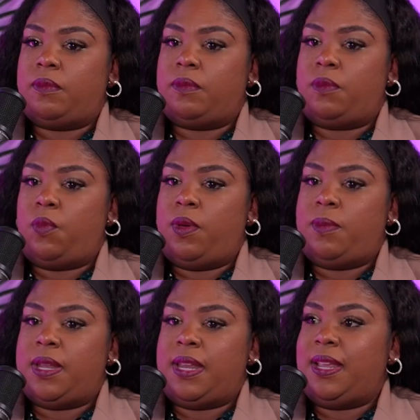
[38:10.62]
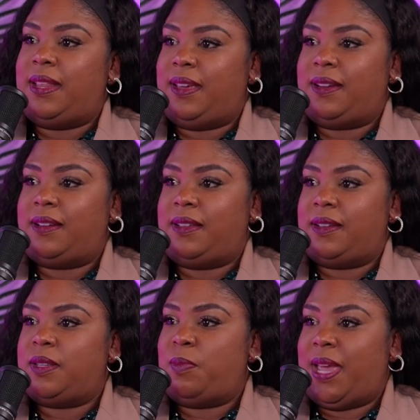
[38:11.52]
women need their
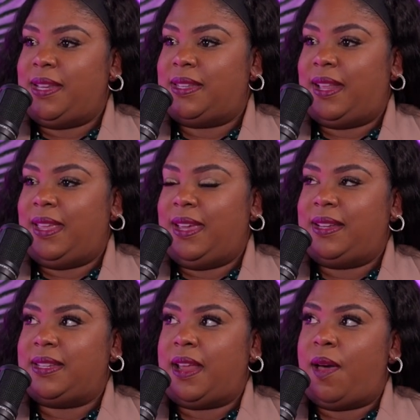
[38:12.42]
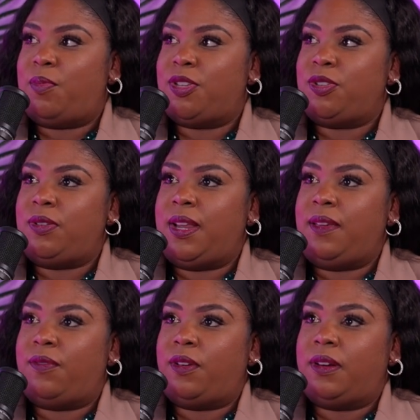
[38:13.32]
space. I think it's an opportunity
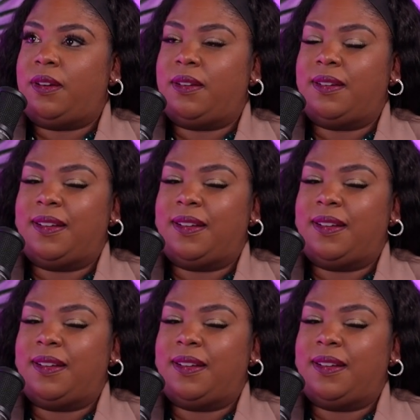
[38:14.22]
for,